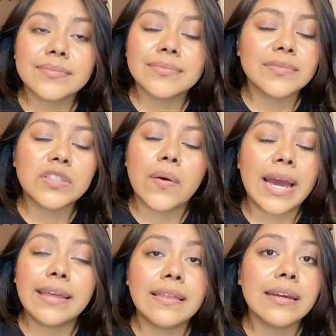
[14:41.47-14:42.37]
So
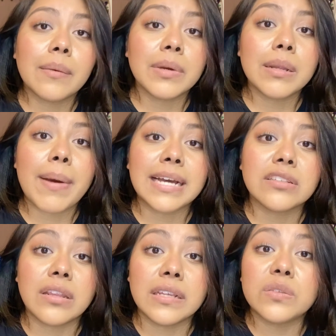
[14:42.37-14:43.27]
I think I'm going to pass
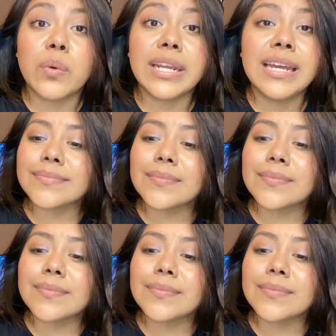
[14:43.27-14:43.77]
on this one.